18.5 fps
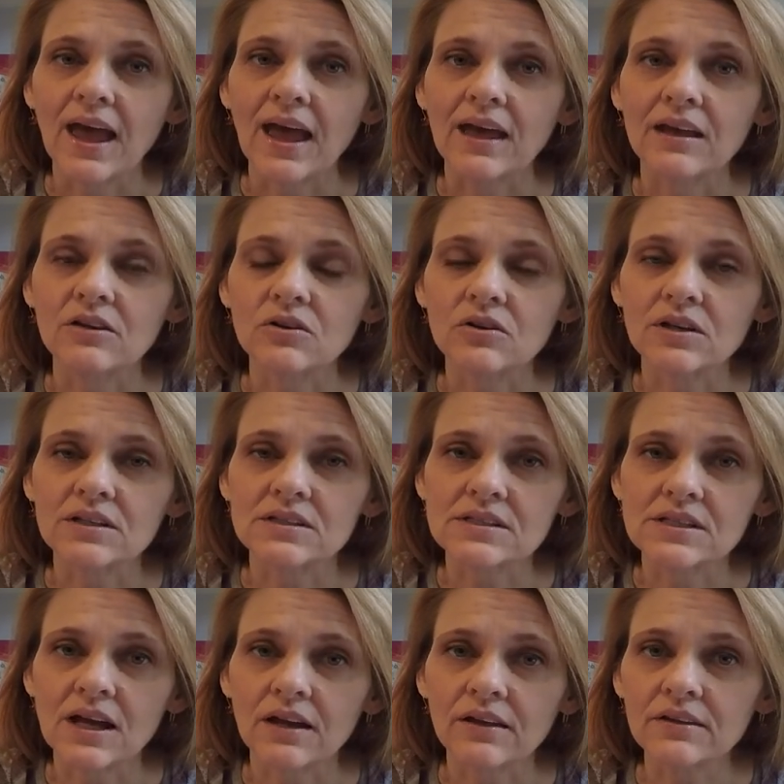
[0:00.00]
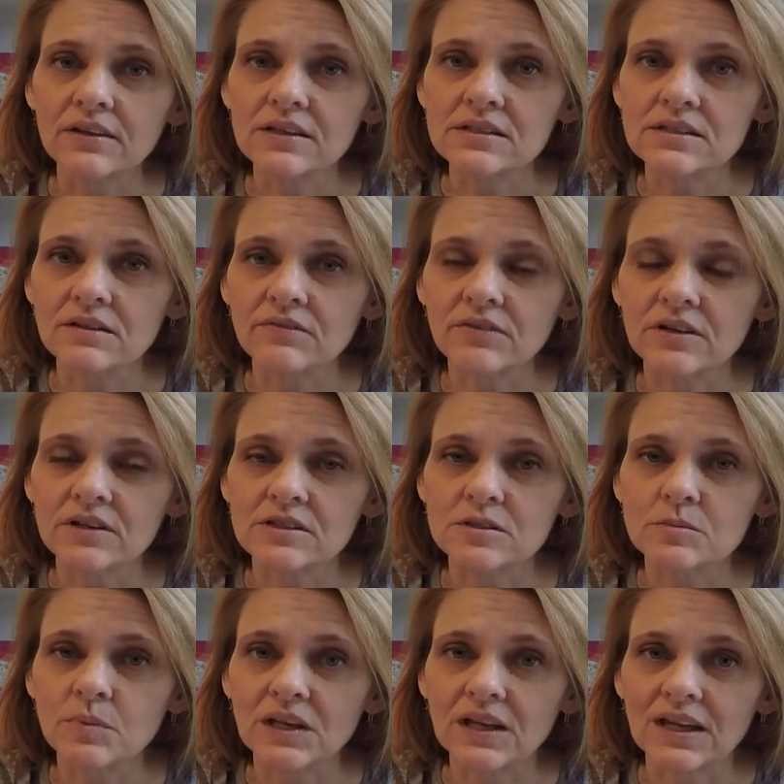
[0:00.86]
And you can tell the
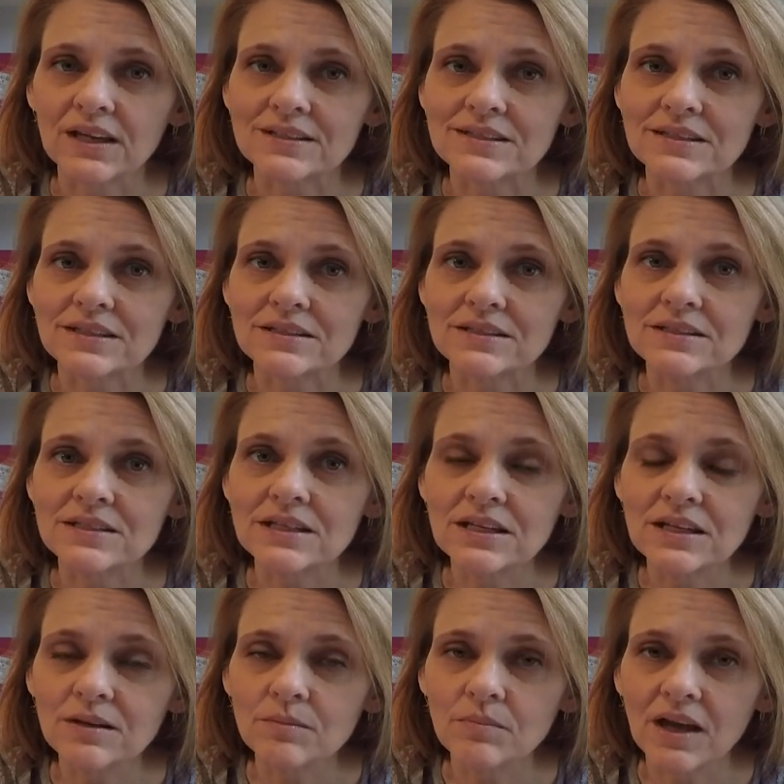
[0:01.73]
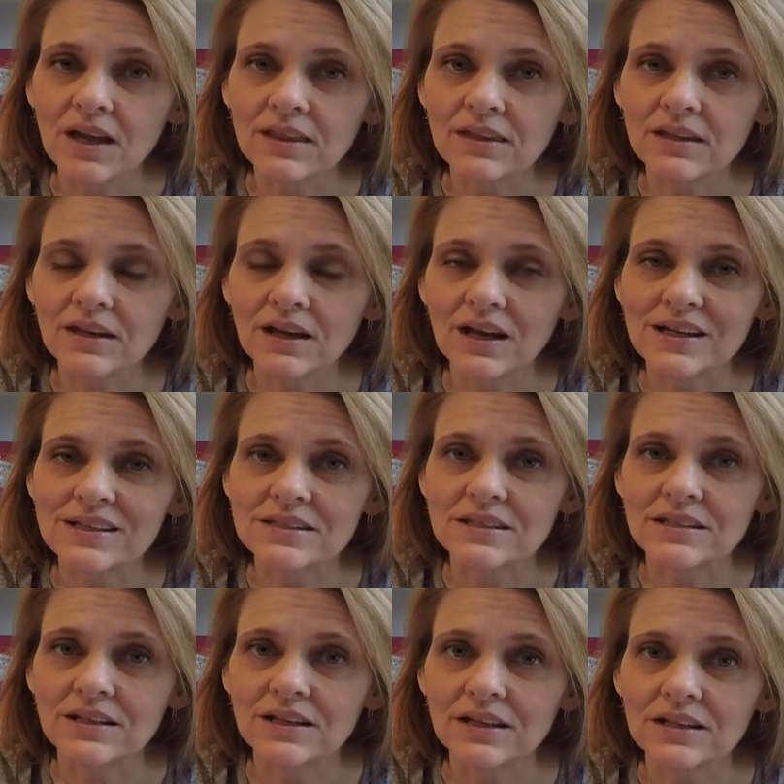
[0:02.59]
difference because the T method
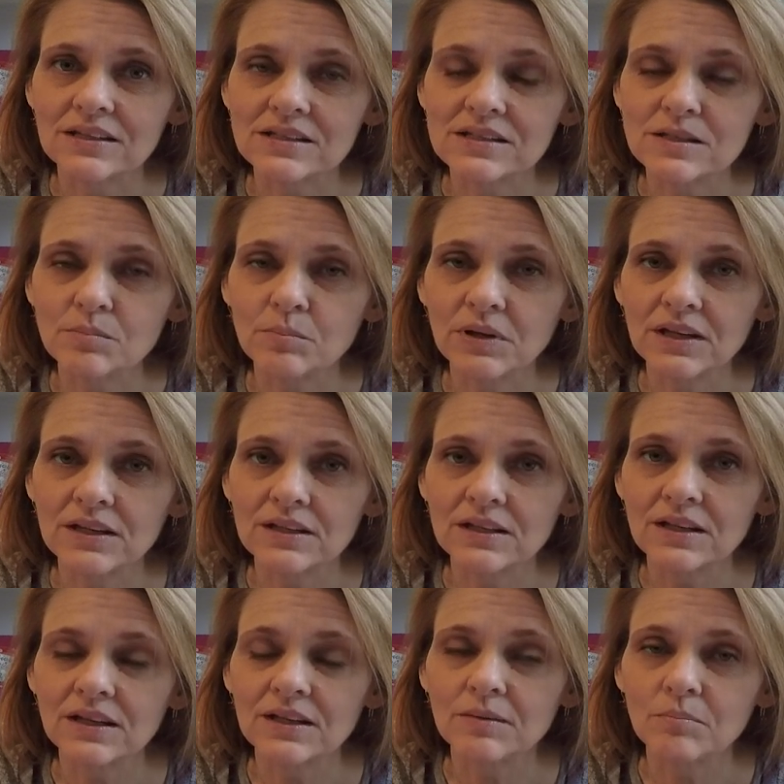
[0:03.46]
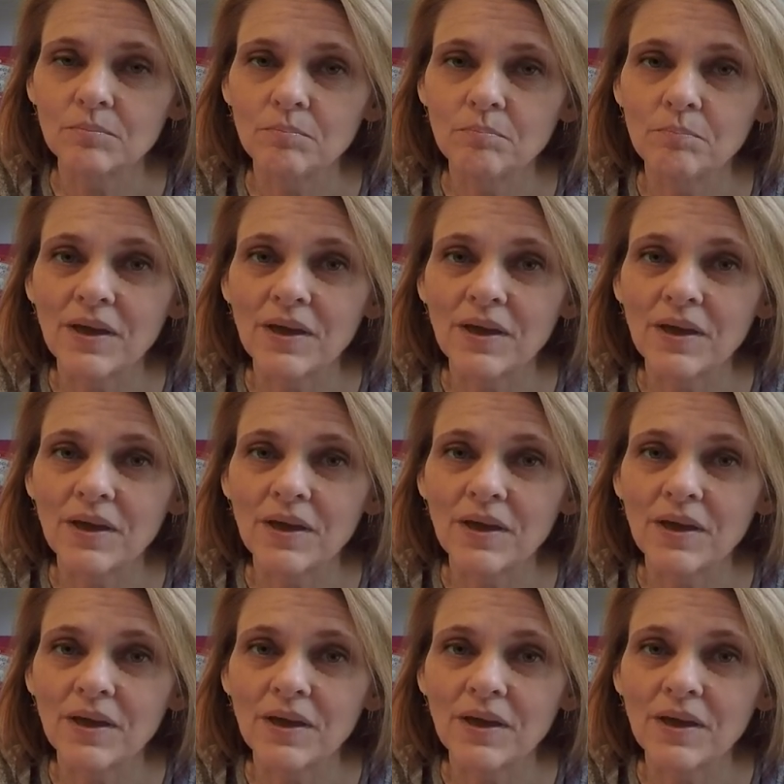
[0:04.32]
has an independent